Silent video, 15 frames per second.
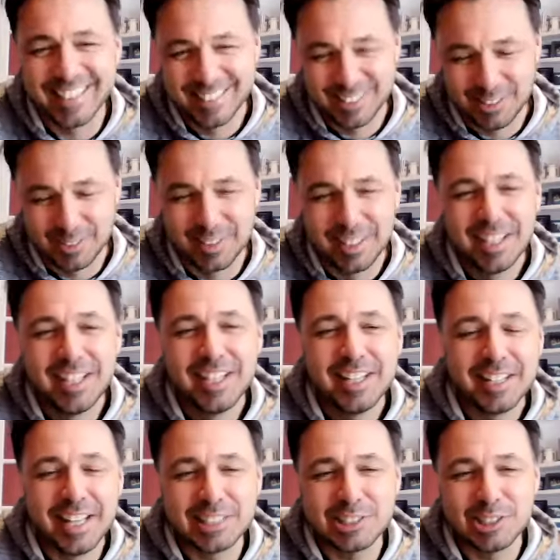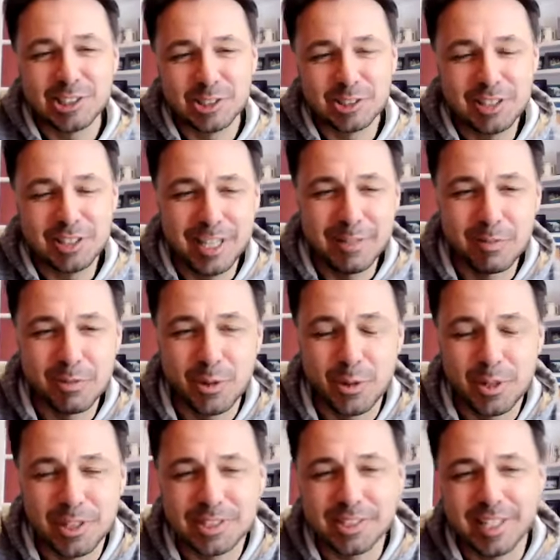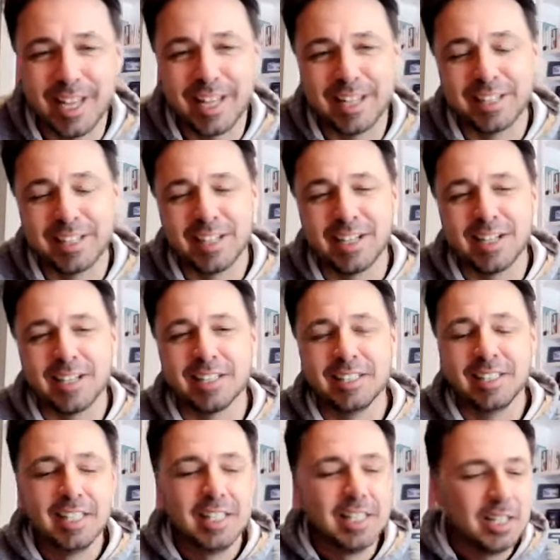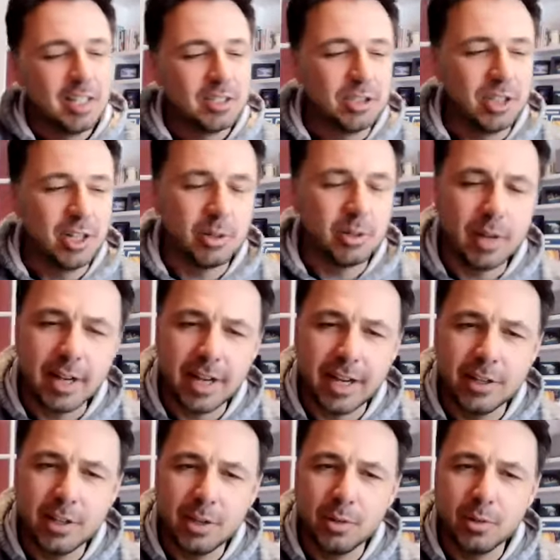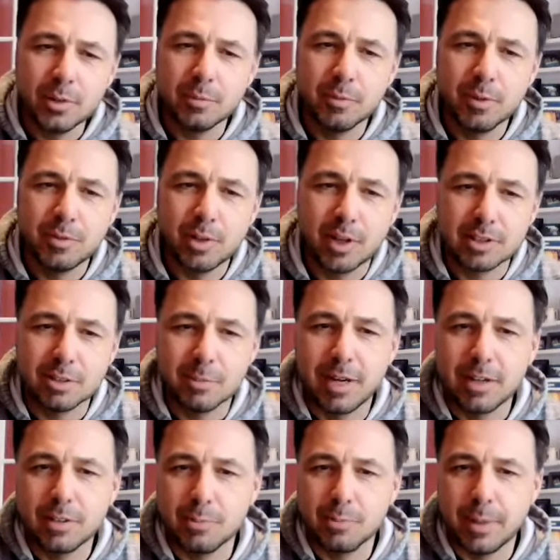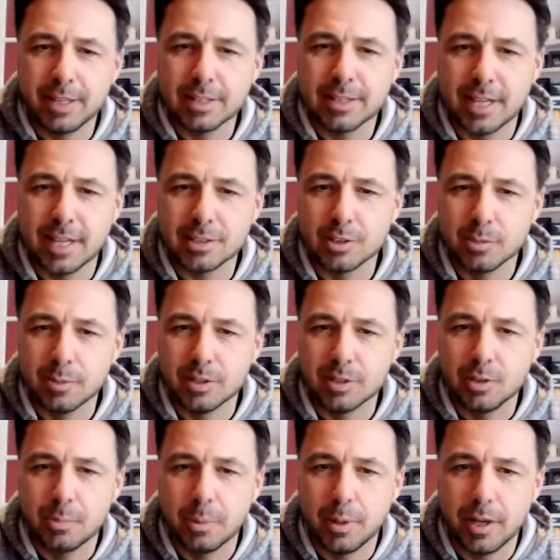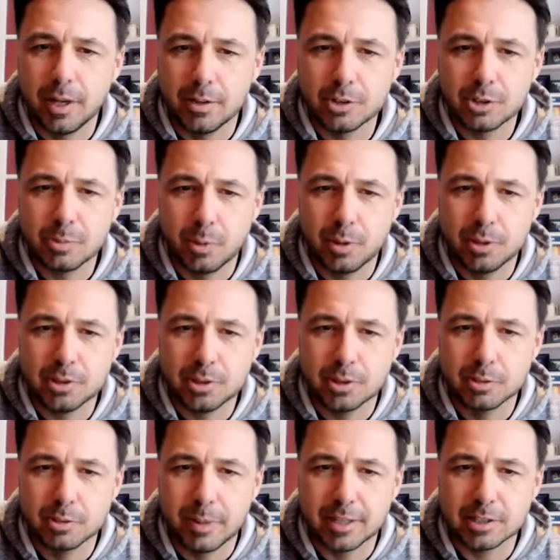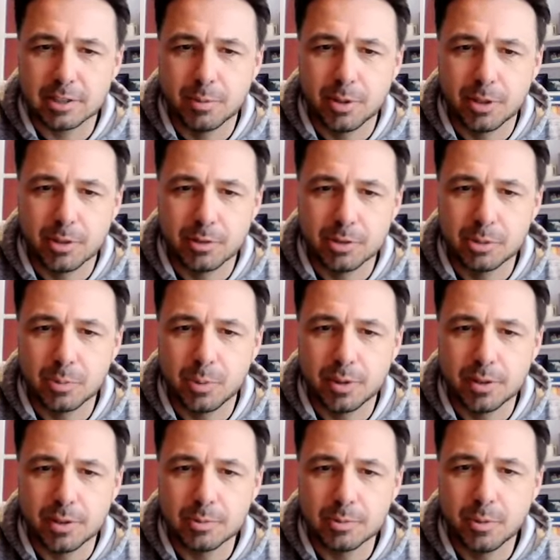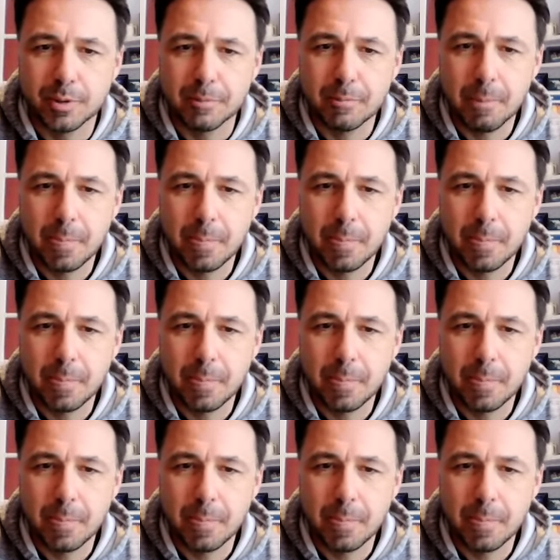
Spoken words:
So Nets is your team, of course. And I know that we've talked about you playing tennis a little bit. Do you play other sports, or is basketball your only sport at this point?